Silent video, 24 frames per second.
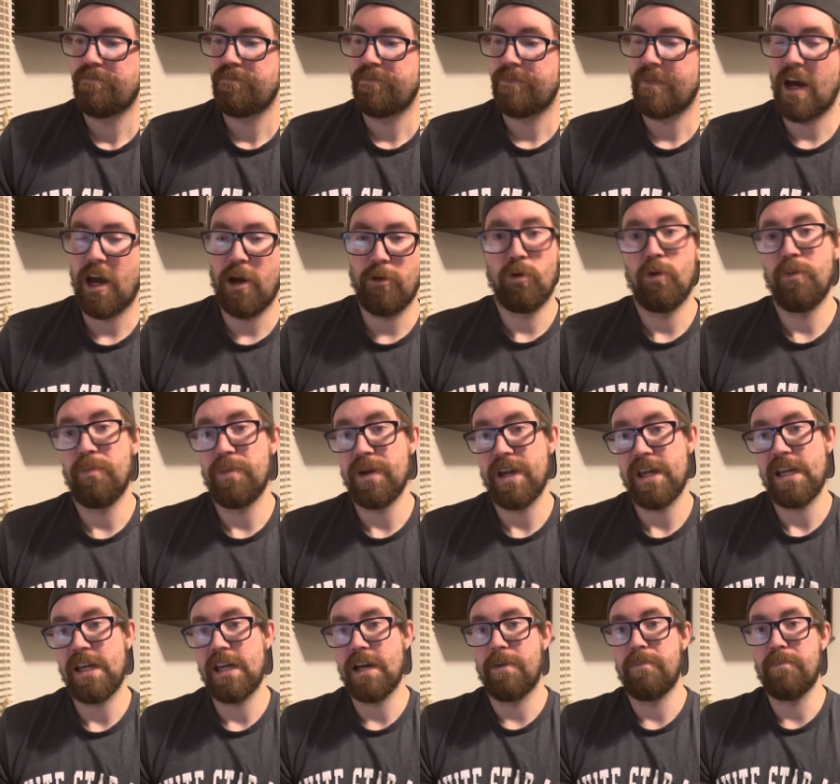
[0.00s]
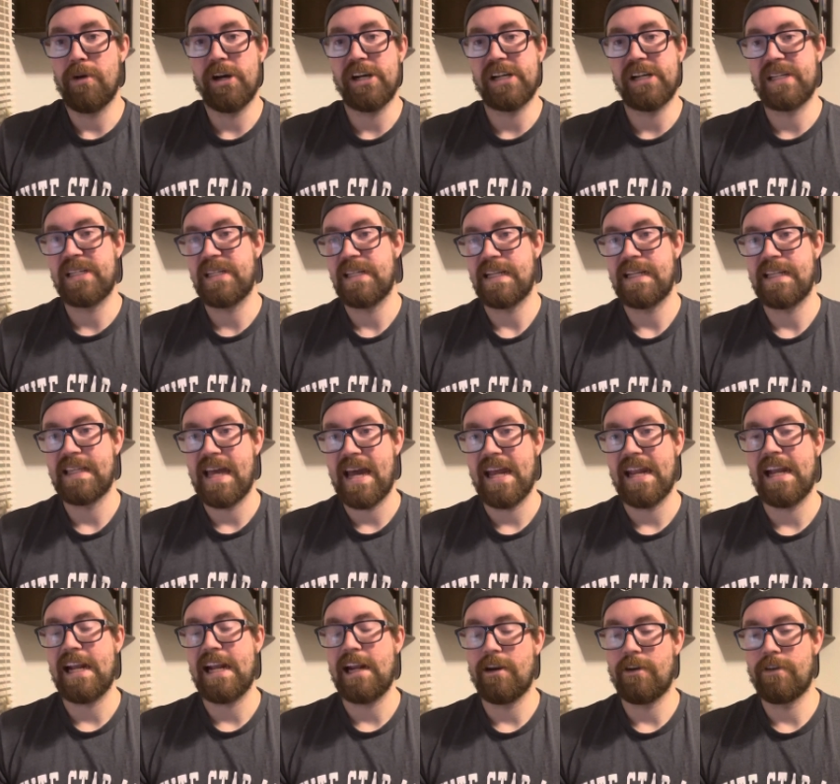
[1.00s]
I will be unboxing
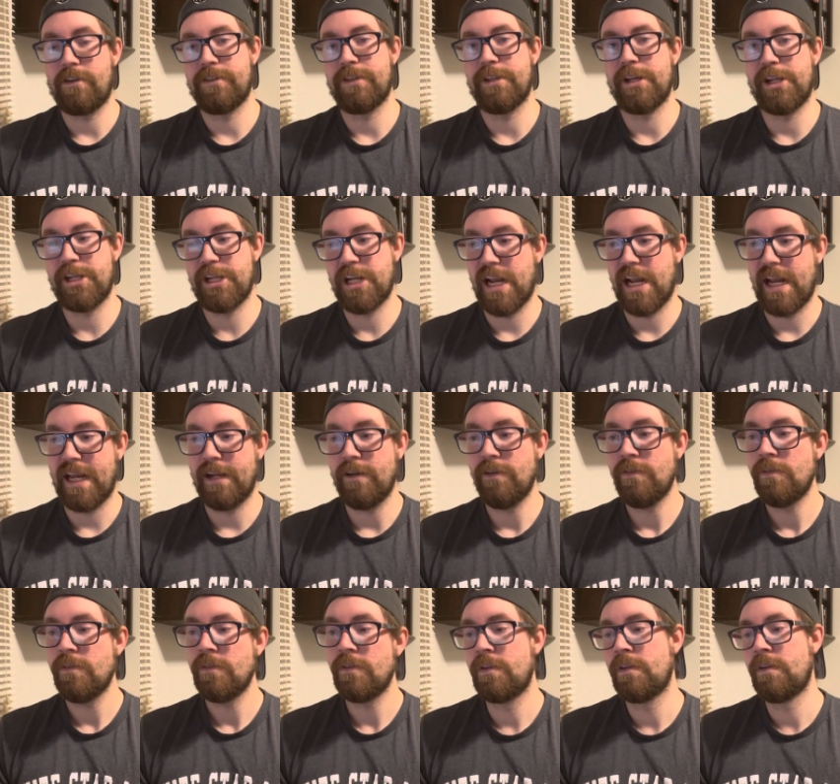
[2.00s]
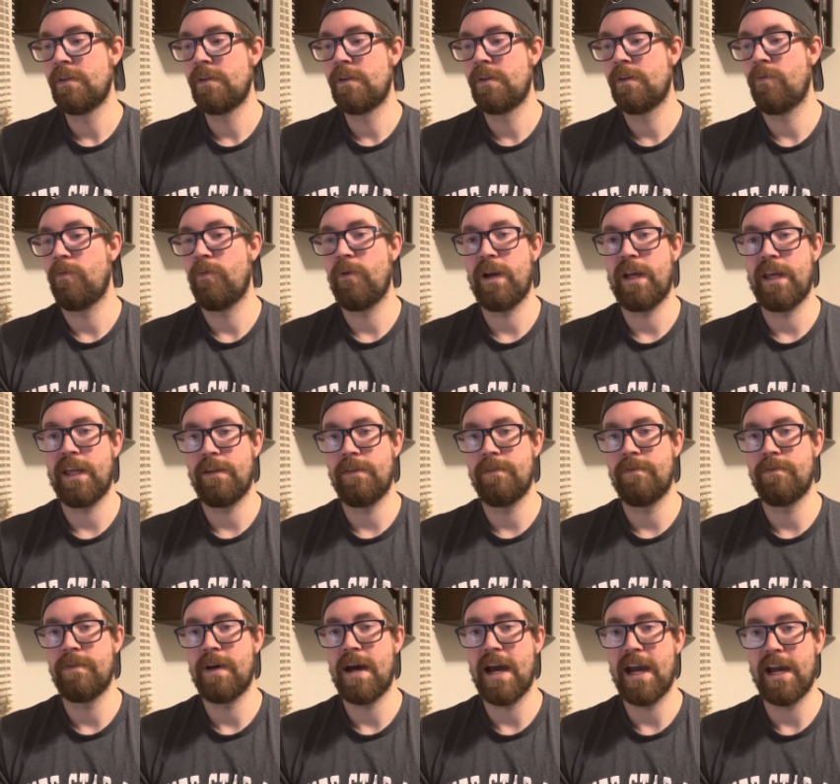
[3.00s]
that here on the channel when
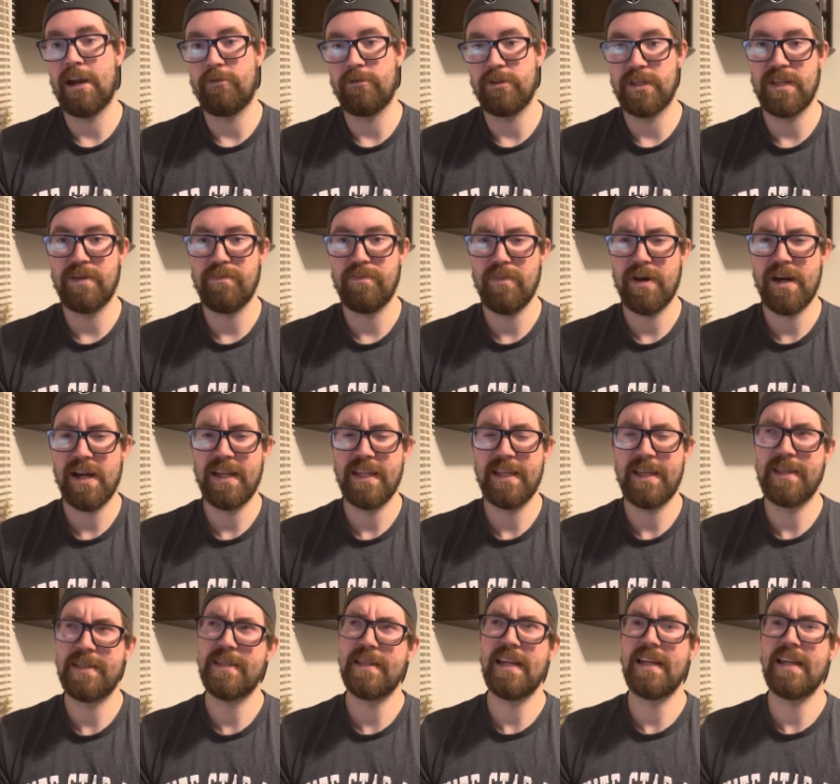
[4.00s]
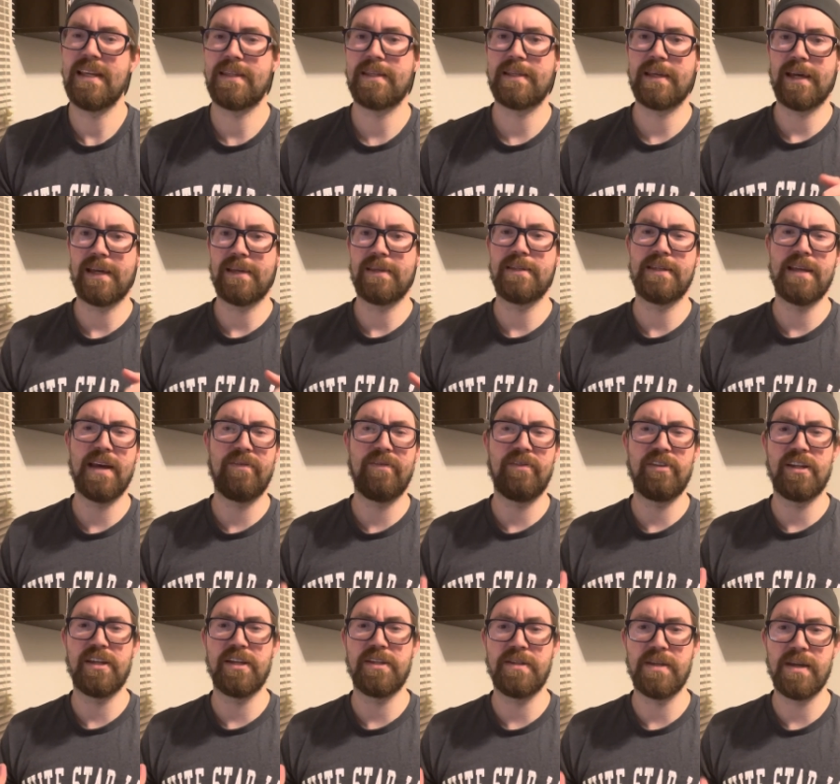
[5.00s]
I receive mine. It said it's like
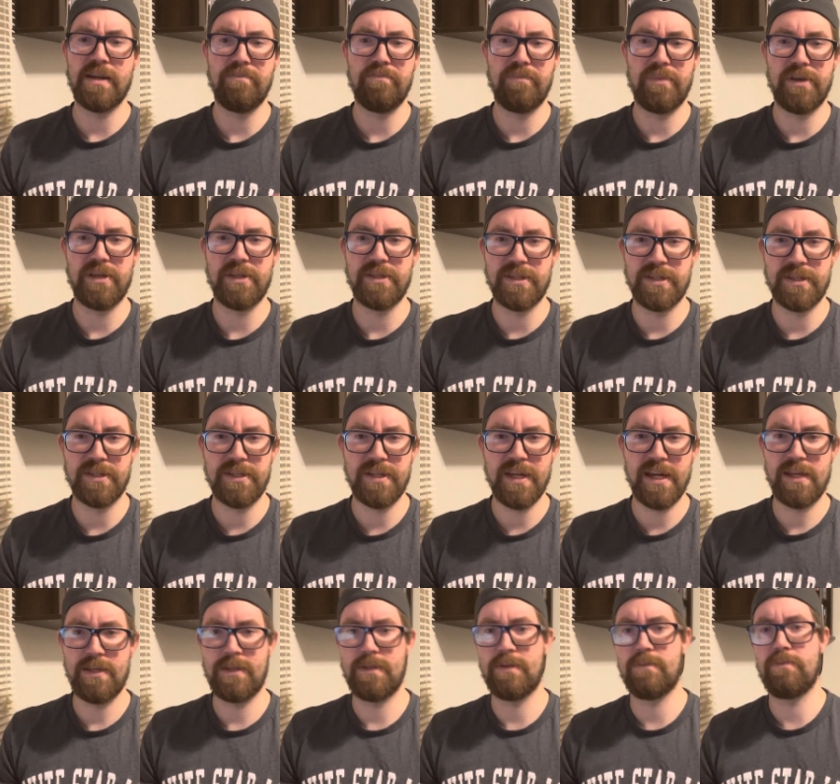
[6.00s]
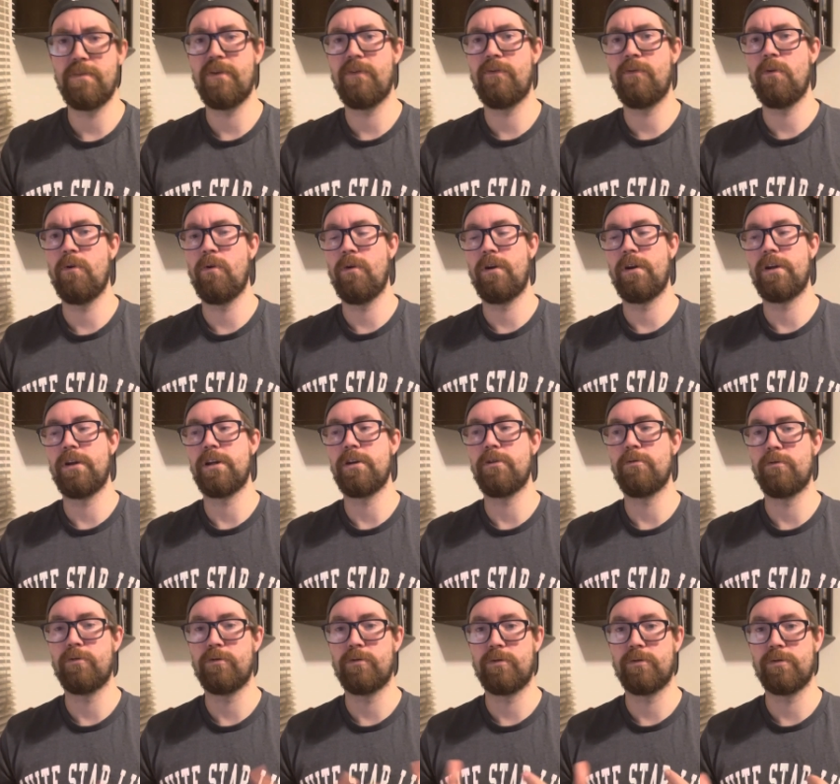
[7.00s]
7 to 10 business days before you
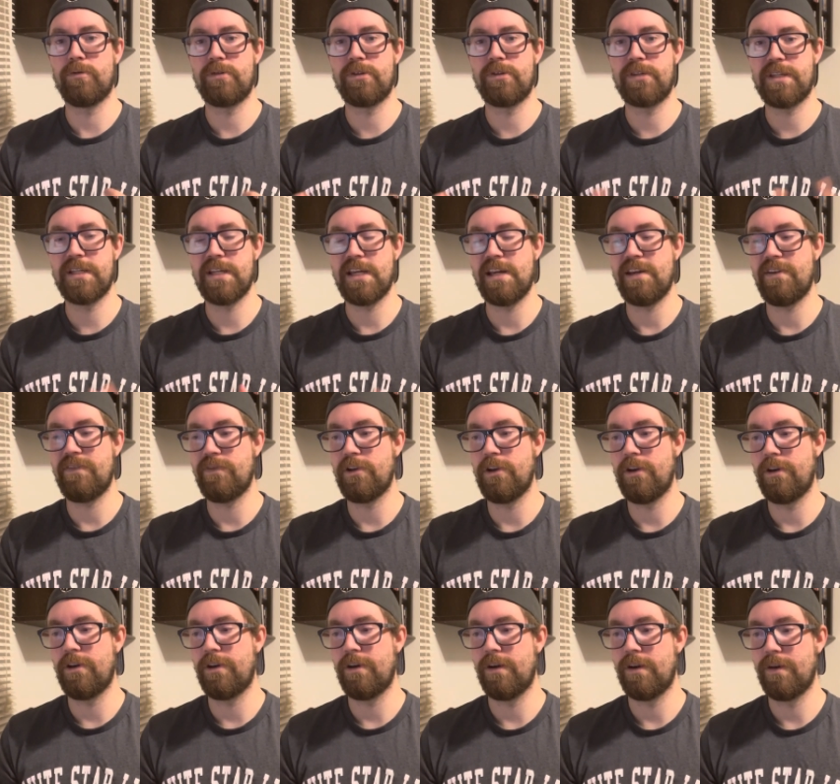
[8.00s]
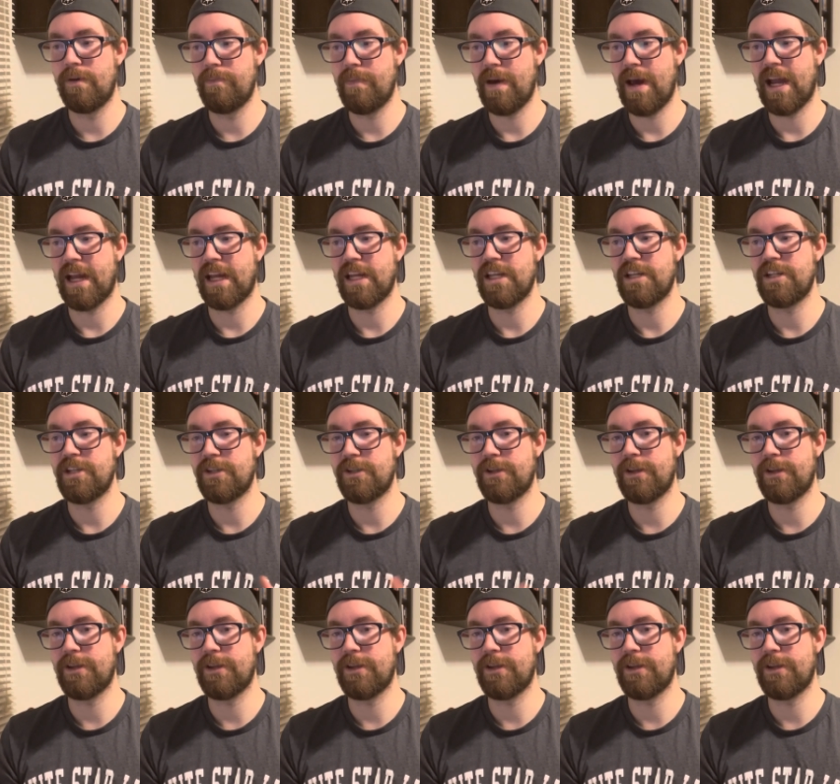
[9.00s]
will receive your package.